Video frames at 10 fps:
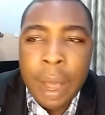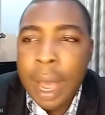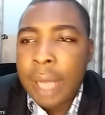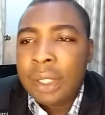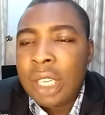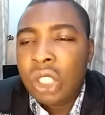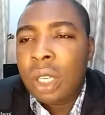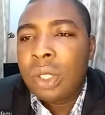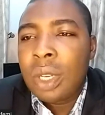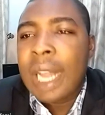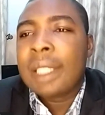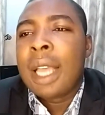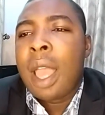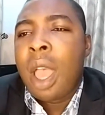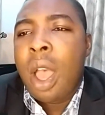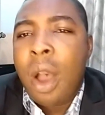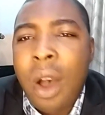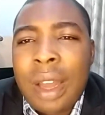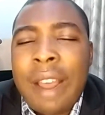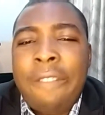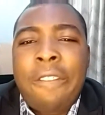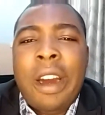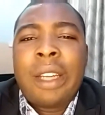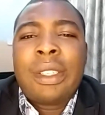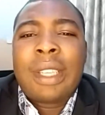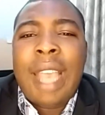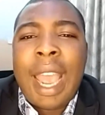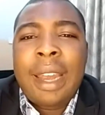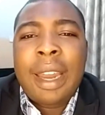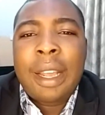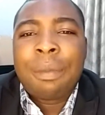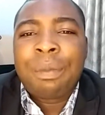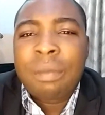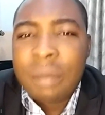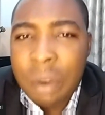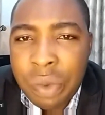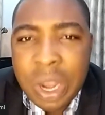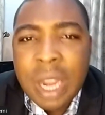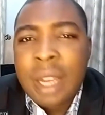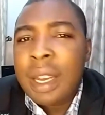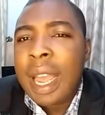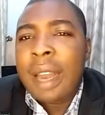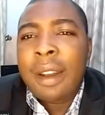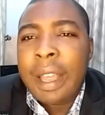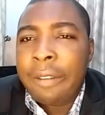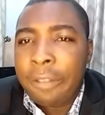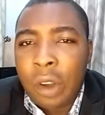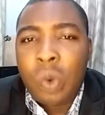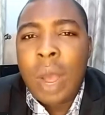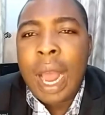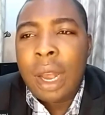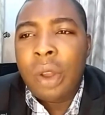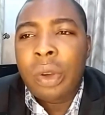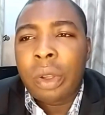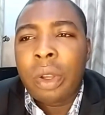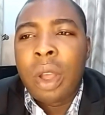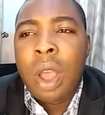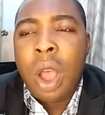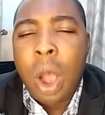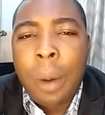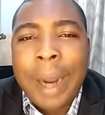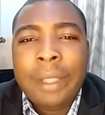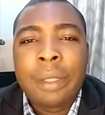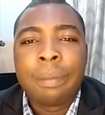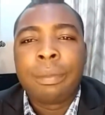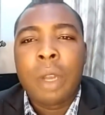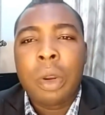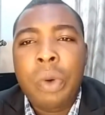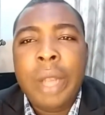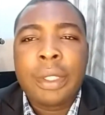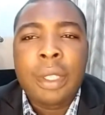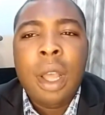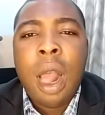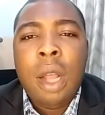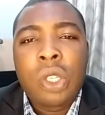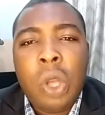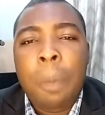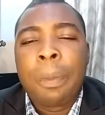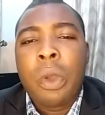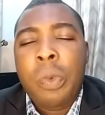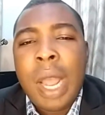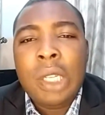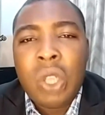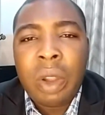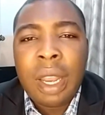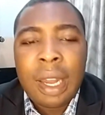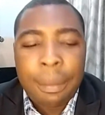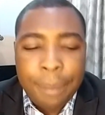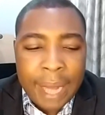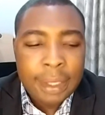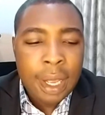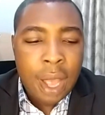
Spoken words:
section so that other friends can read and follow along. All right. Great. So we are talking about